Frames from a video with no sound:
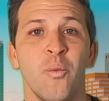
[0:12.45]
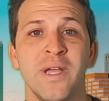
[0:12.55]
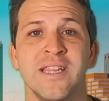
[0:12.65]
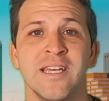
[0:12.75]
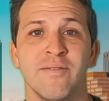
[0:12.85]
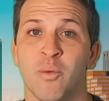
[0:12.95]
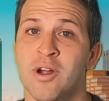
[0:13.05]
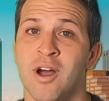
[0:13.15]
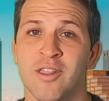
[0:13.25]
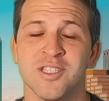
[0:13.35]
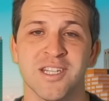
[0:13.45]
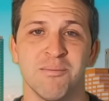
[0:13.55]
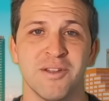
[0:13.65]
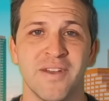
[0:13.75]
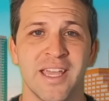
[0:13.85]
we live where others
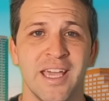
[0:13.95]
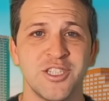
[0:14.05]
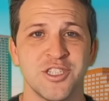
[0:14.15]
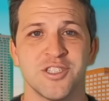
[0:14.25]
come to vacation,